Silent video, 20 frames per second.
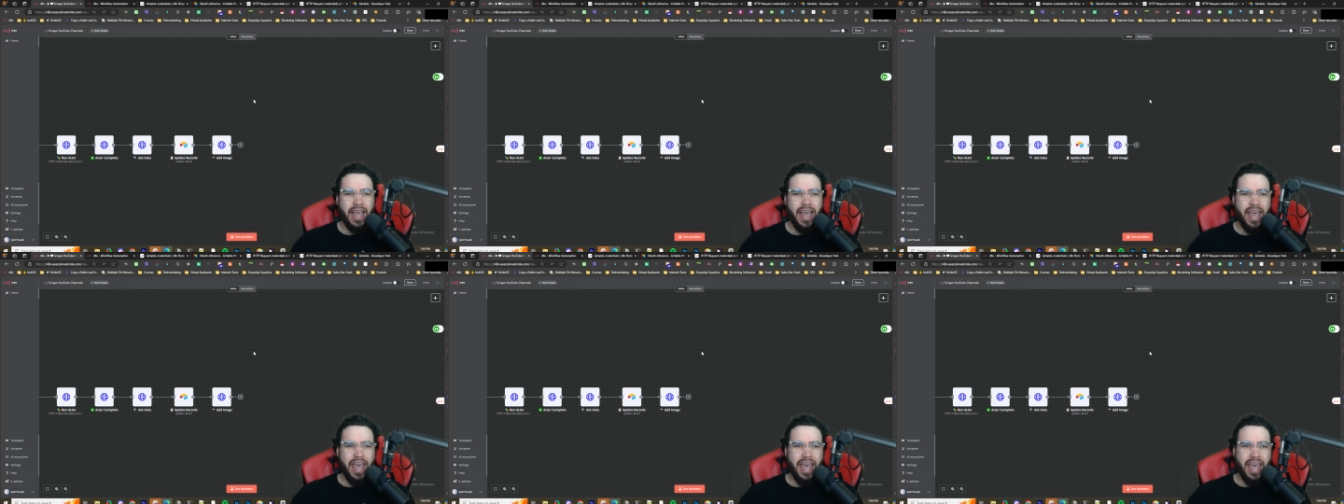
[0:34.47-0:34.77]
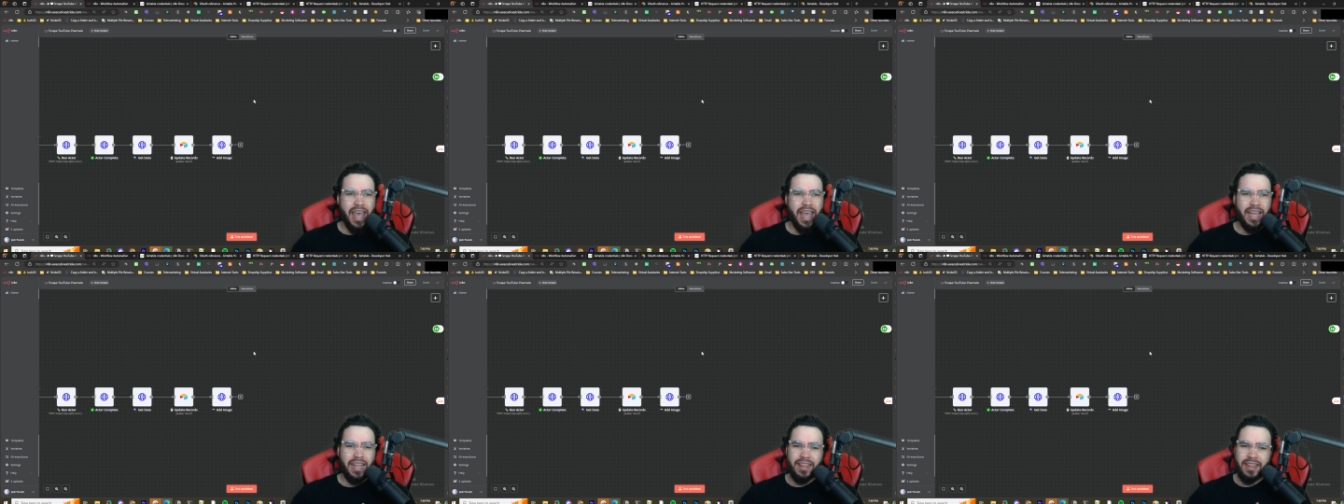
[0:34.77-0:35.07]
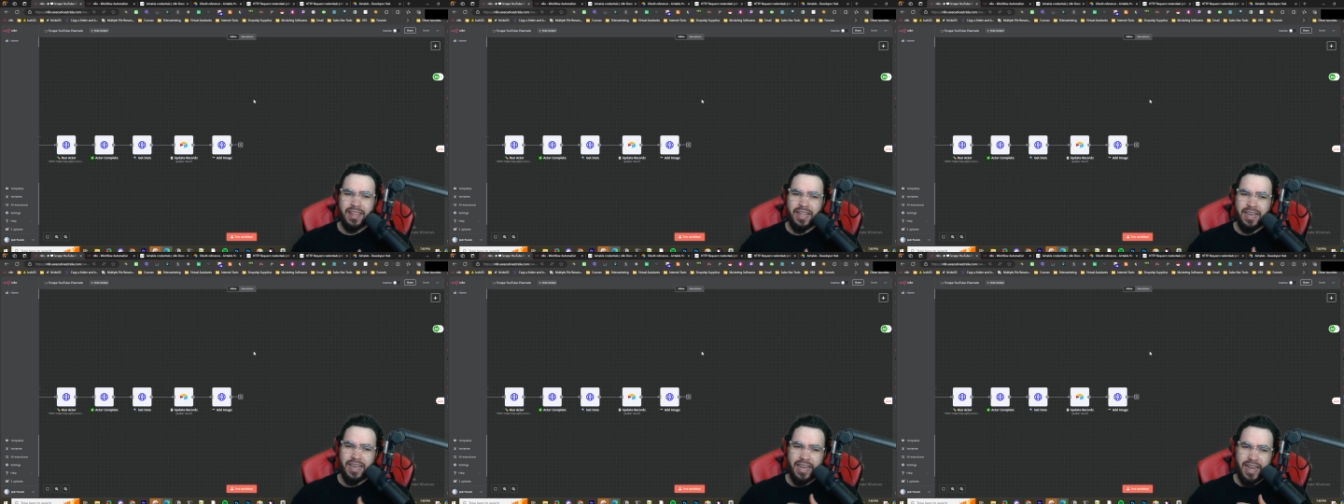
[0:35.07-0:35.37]
and
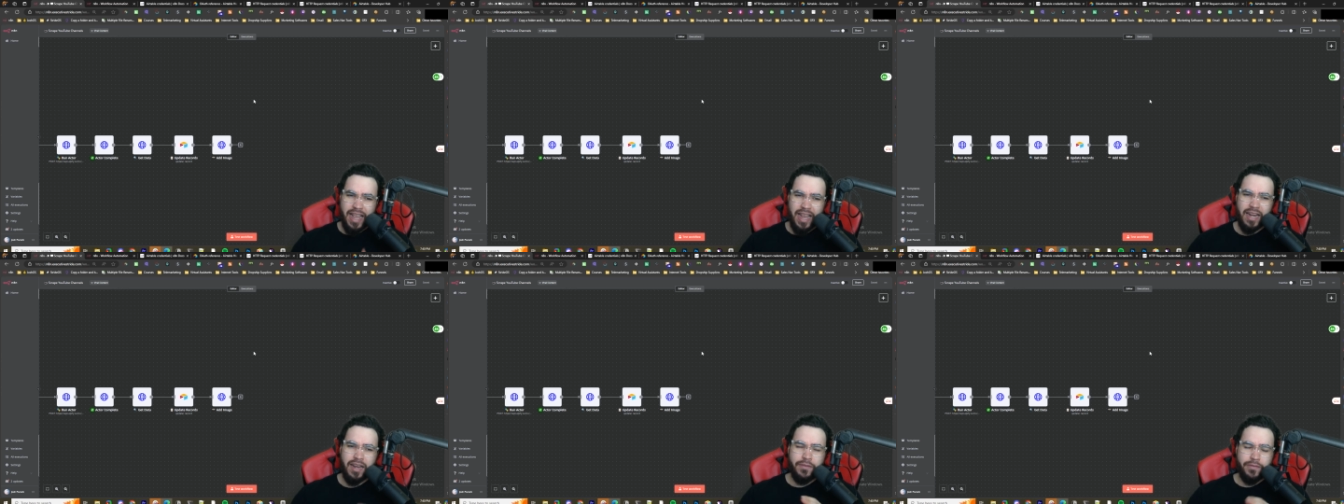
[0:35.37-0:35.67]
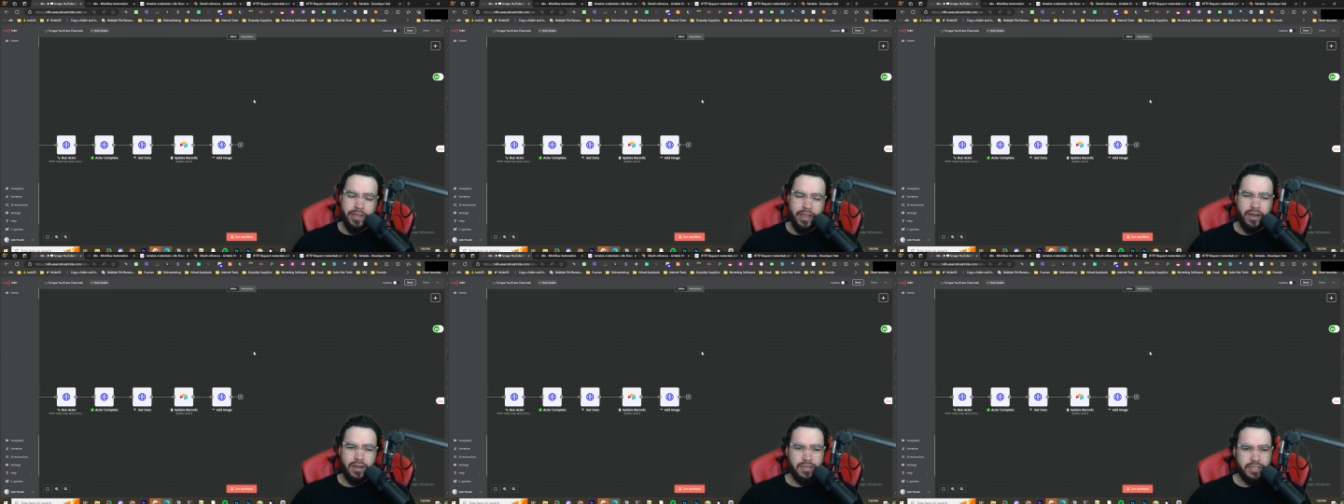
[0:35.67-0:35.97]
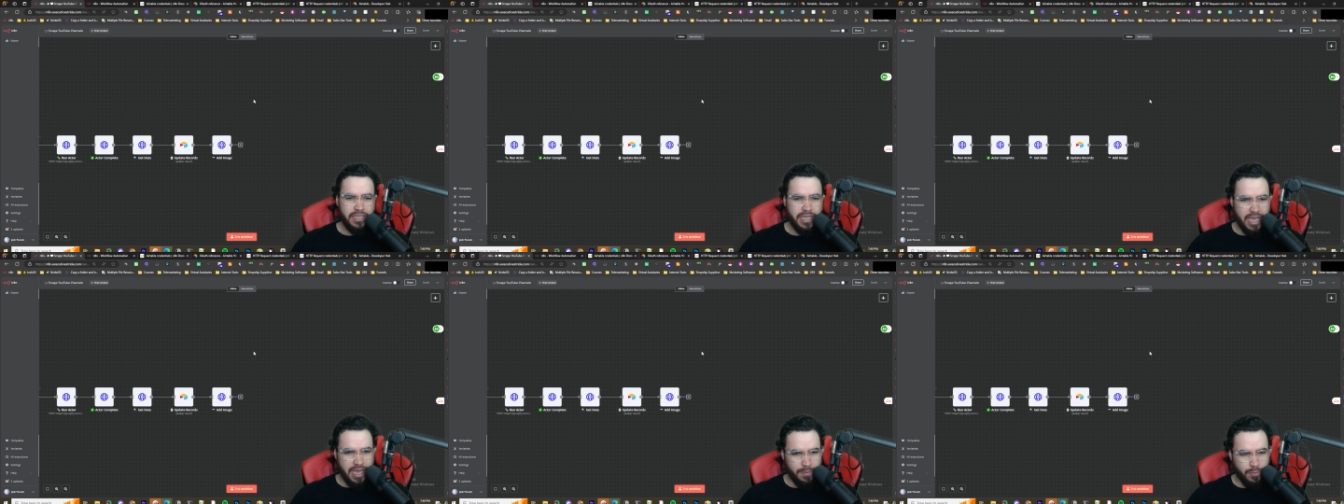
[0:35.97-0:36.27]
the native
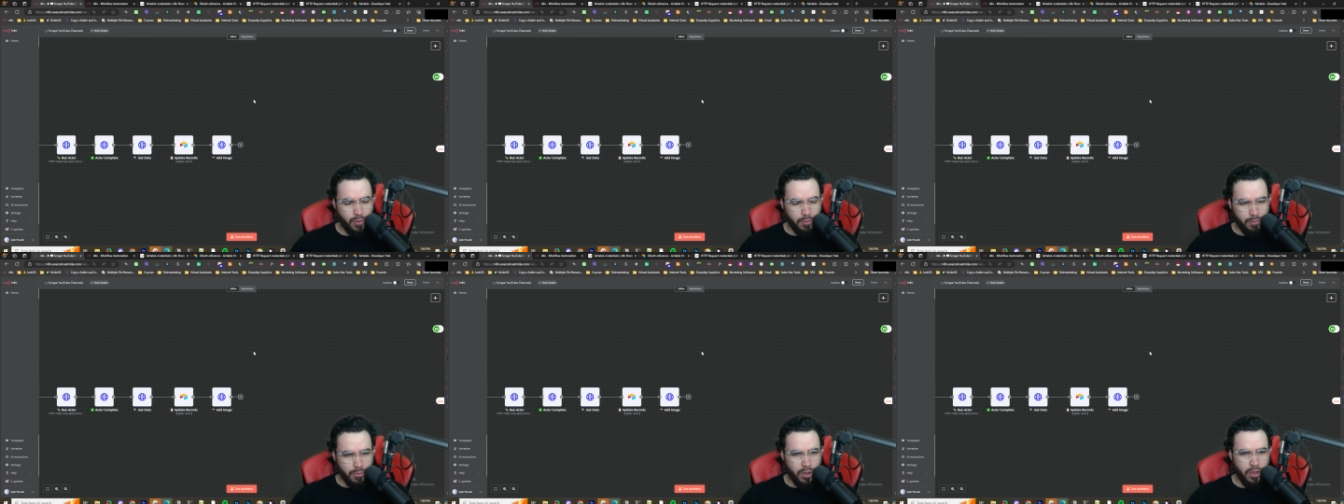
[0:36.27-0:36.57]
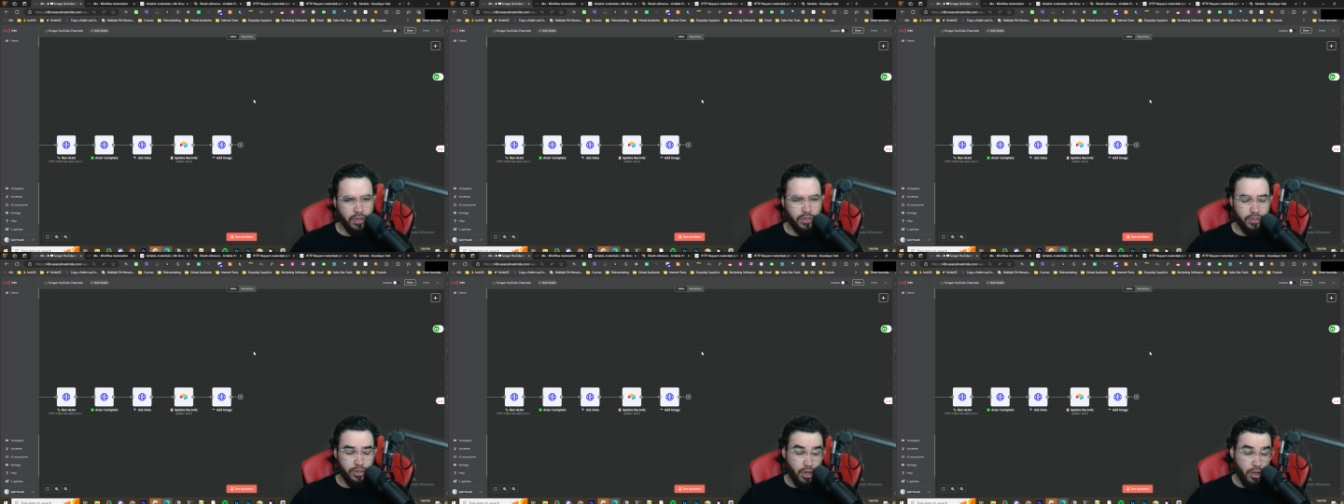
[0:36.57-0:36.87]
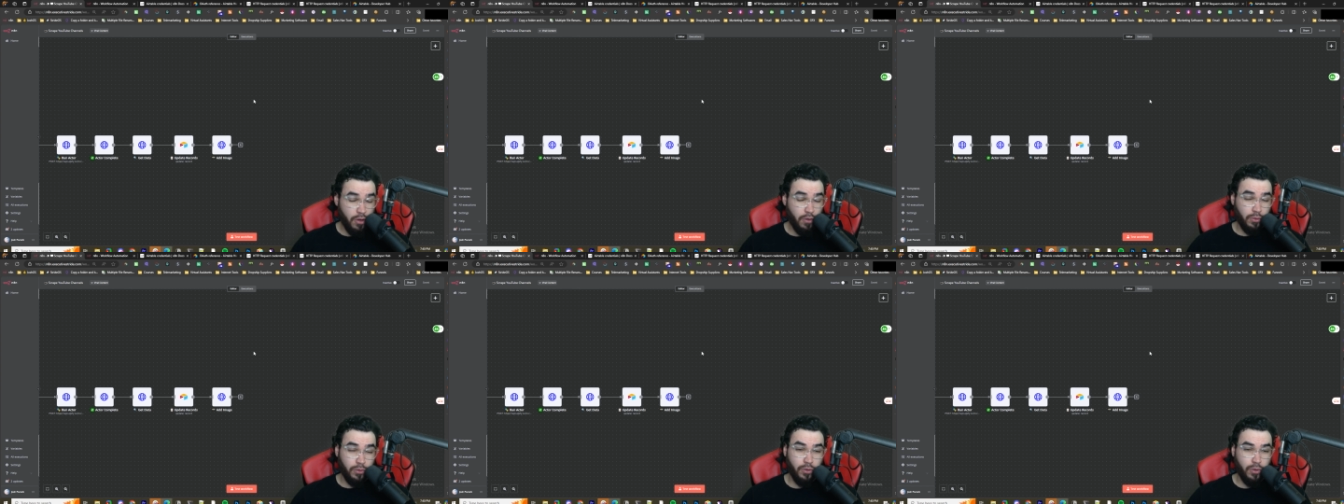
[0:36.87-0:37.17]
Airtable
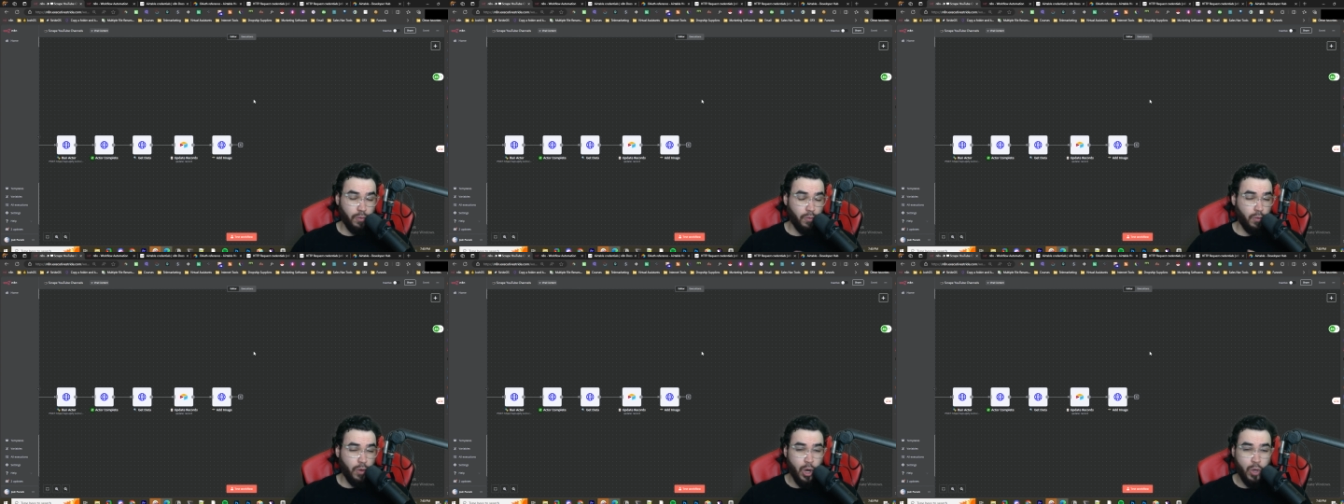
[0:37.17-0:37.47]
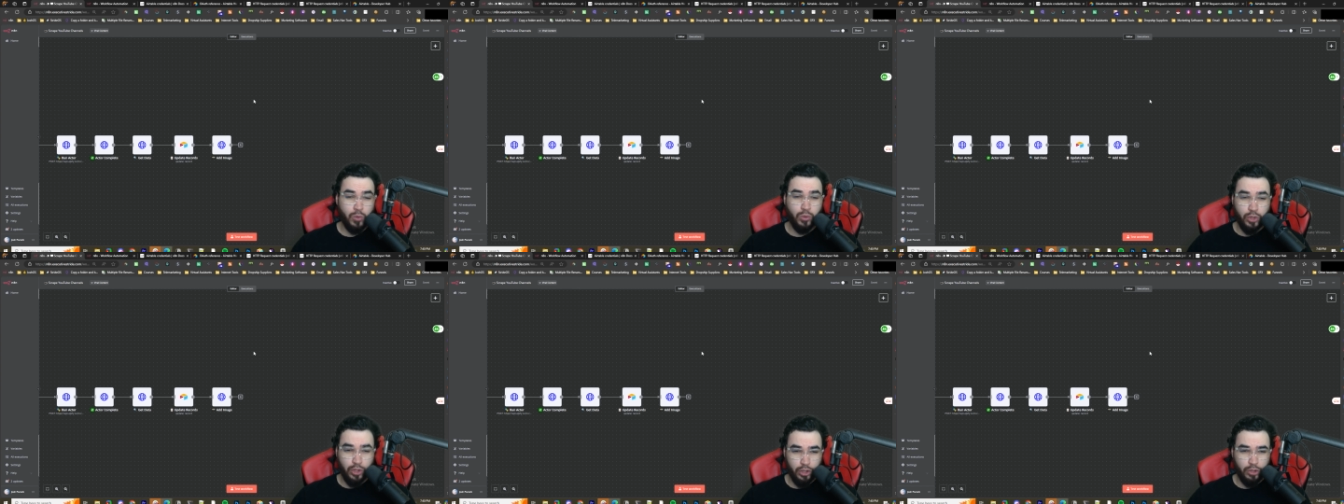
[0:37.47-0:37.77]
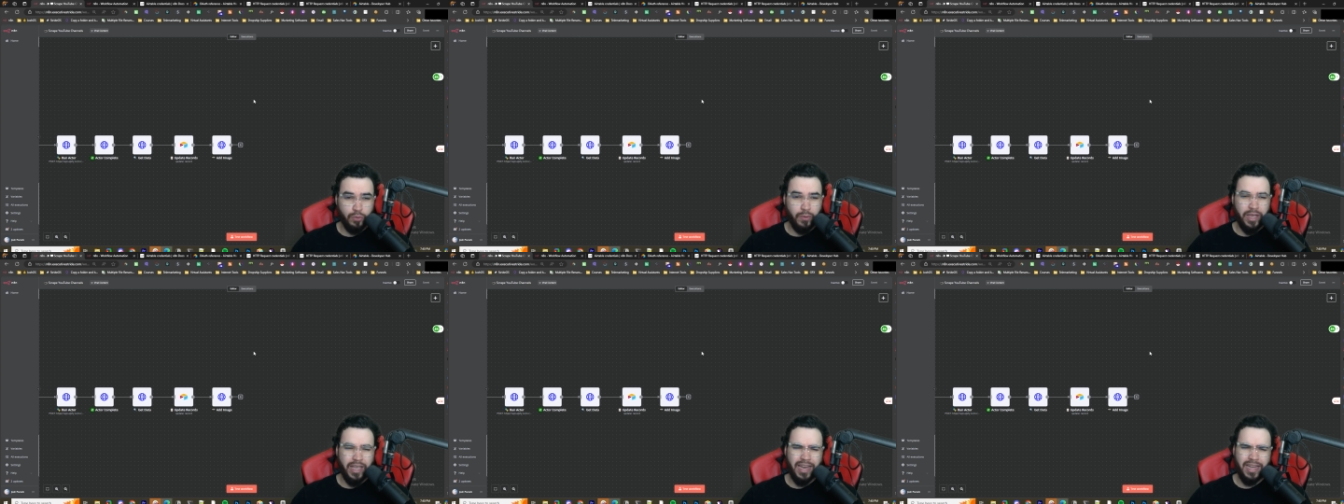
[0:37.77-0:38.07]
node won't do it.